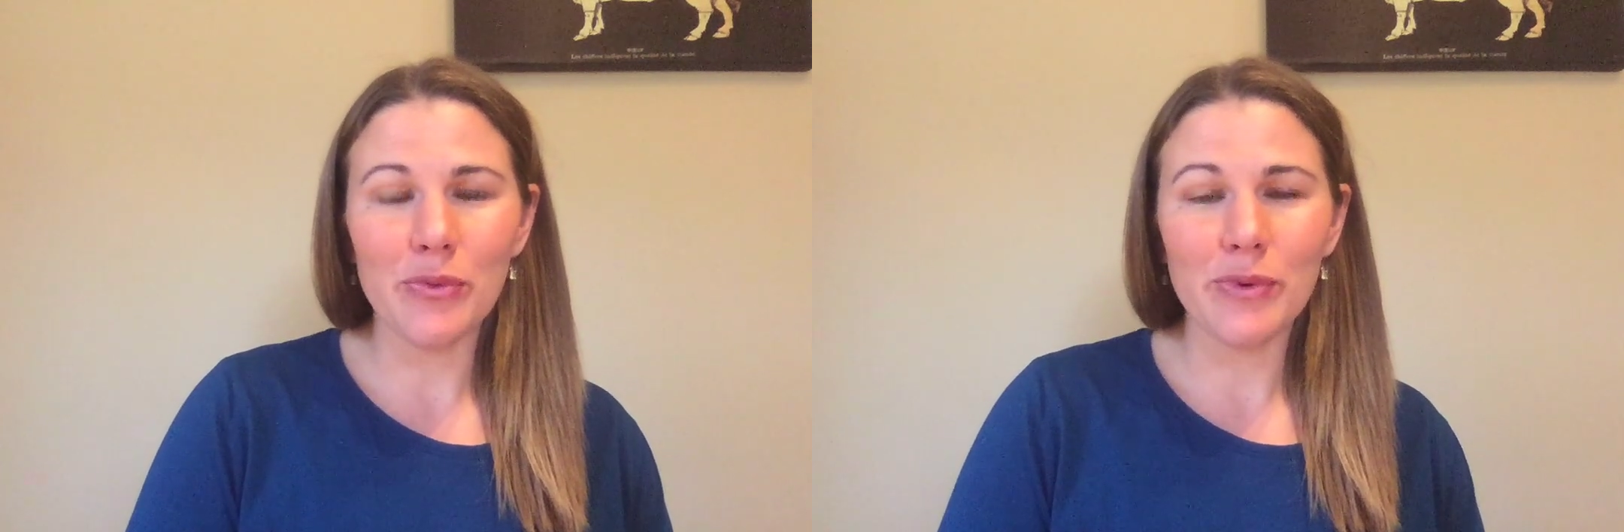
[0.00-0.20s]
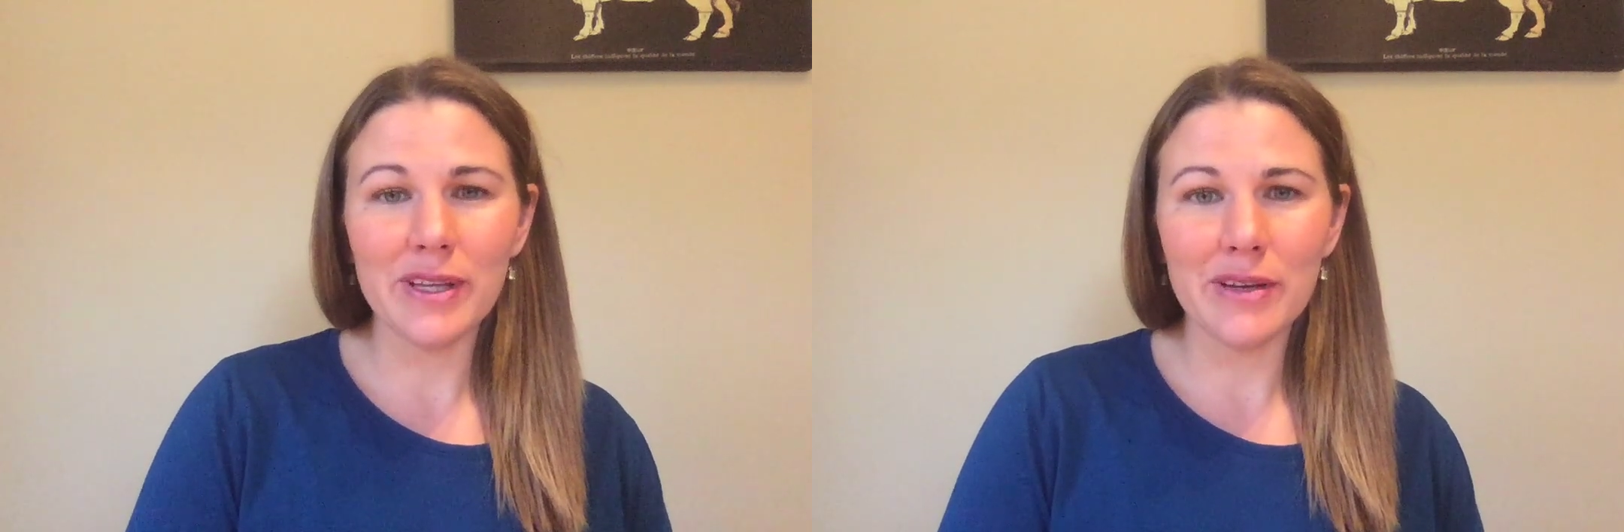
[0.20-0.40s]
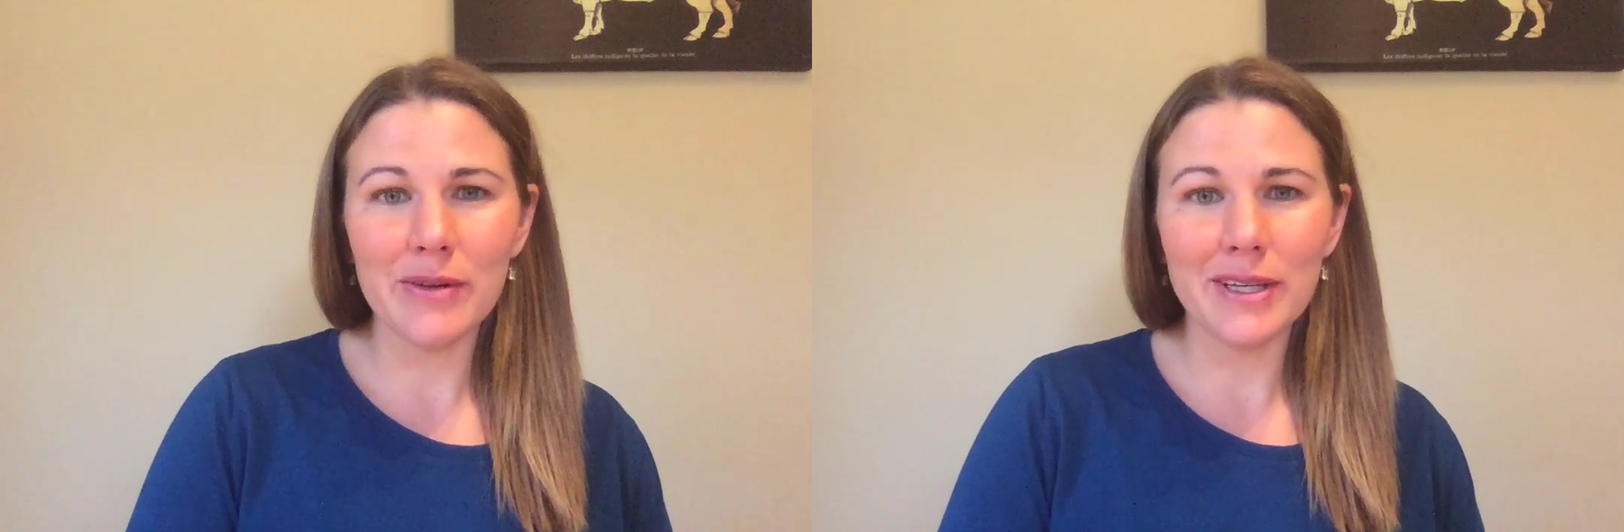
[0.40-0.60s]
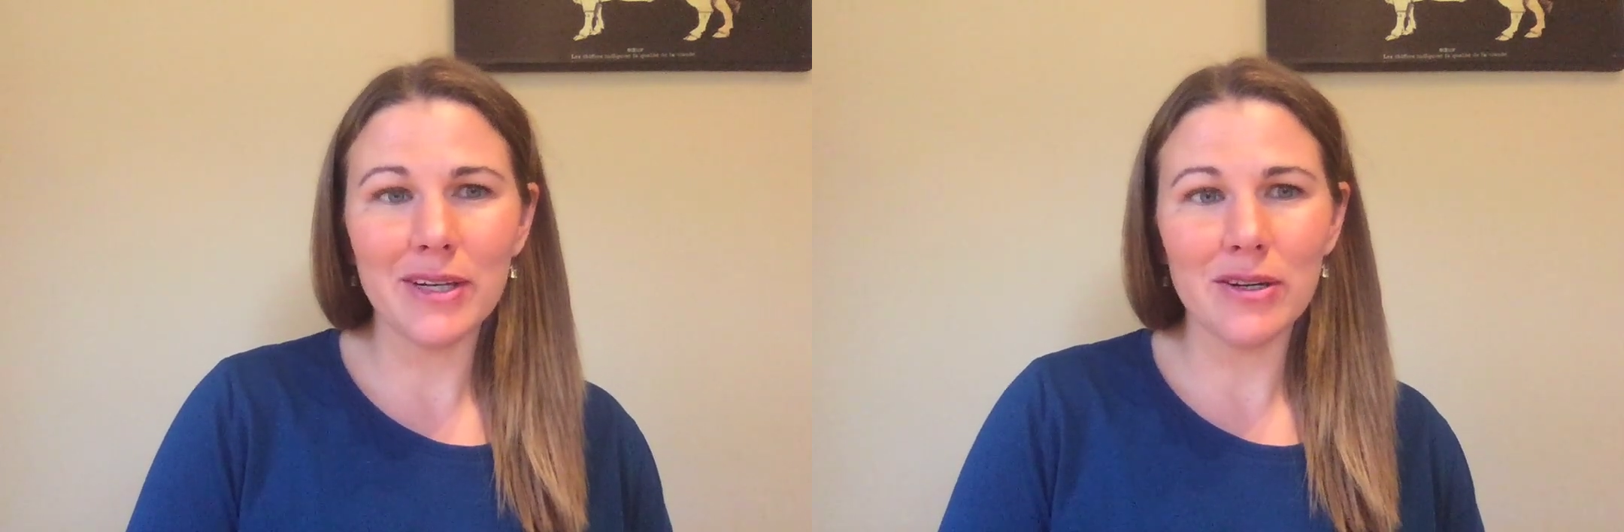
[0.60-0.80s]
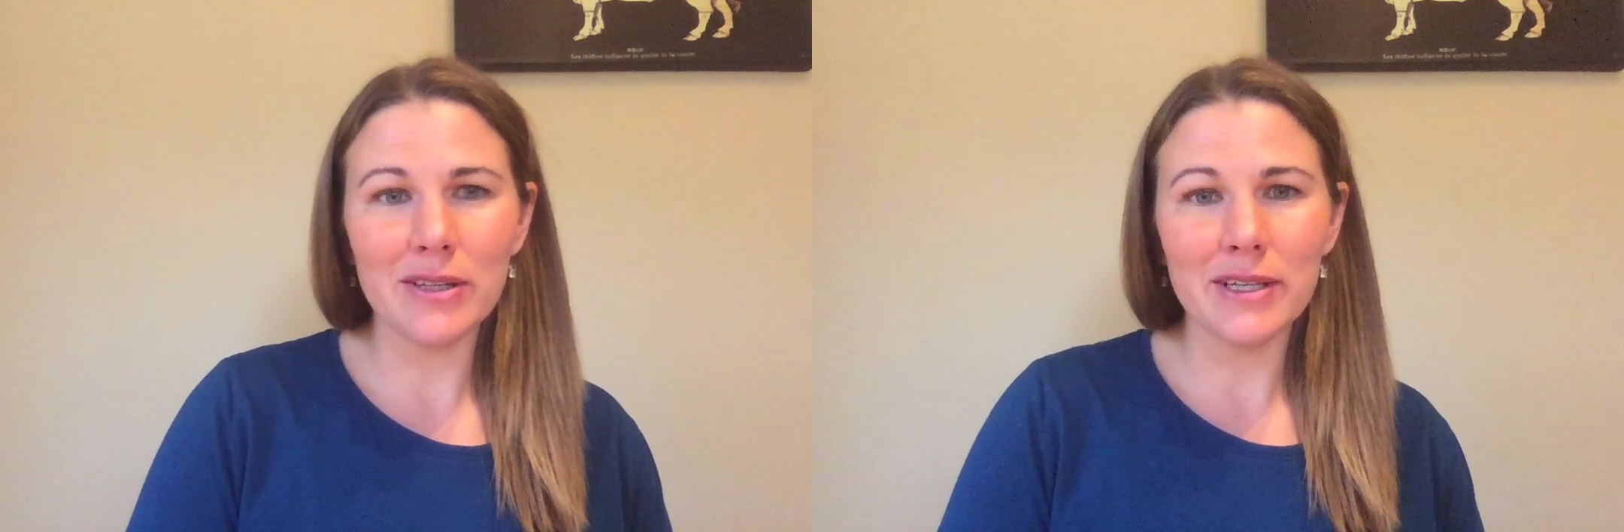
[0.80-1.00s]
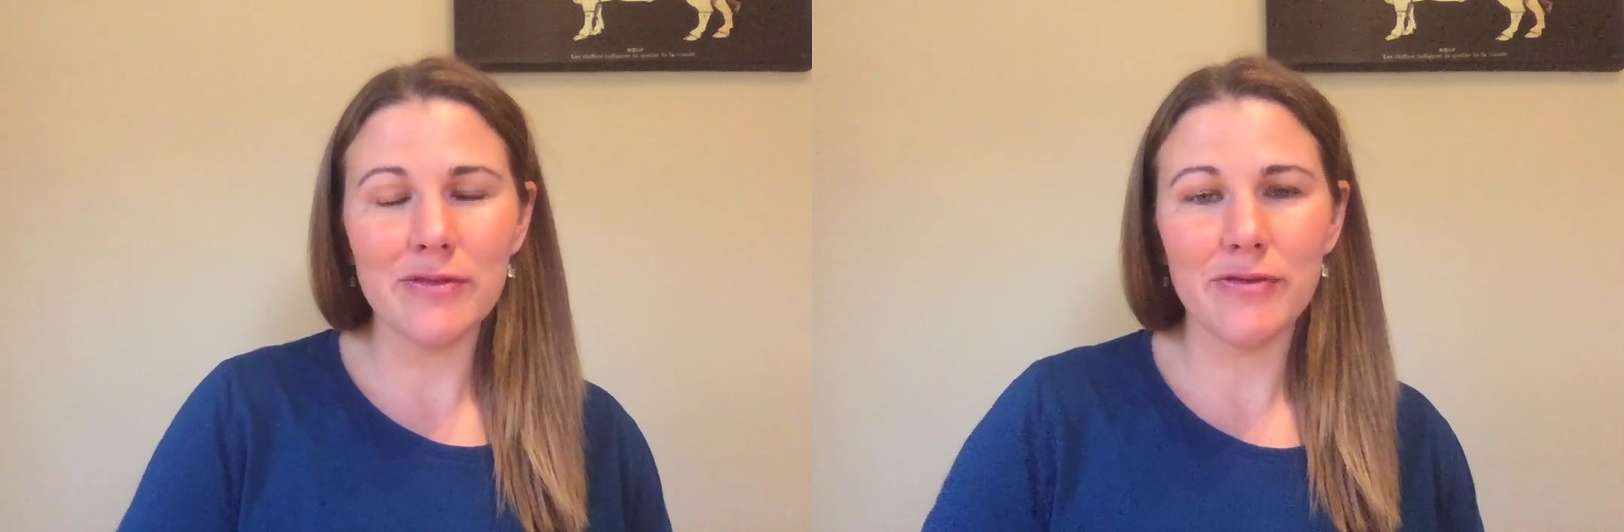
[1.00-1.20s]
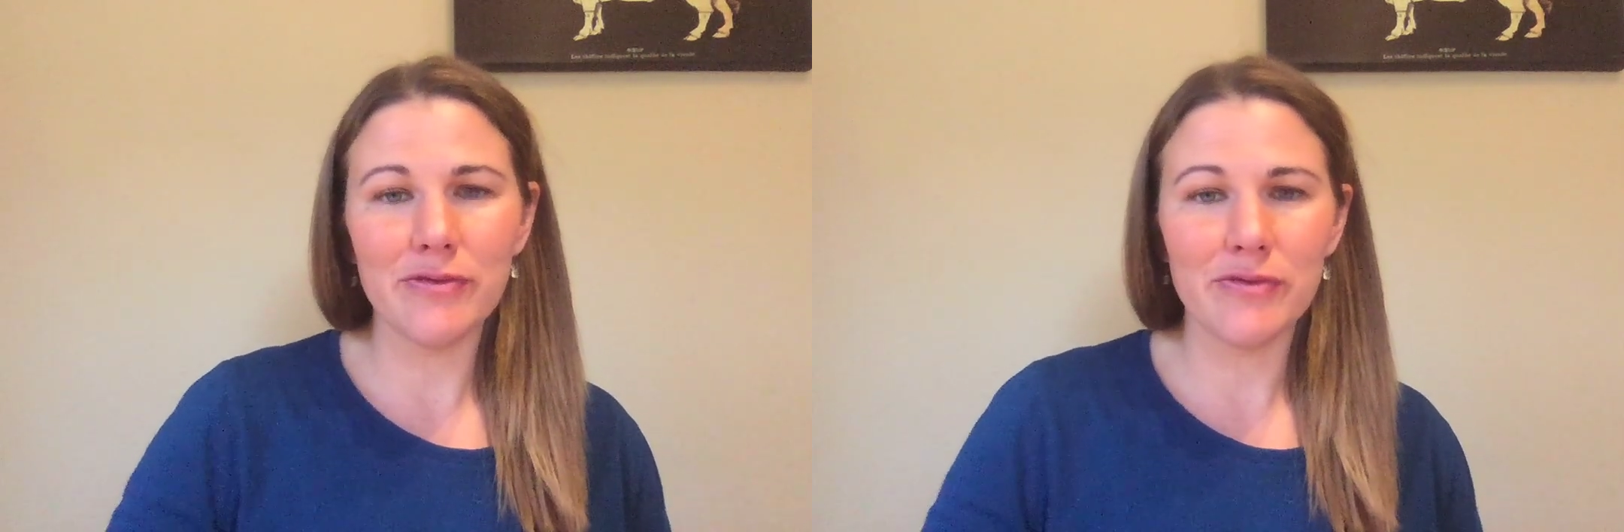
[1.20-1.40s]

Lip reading: really, really early,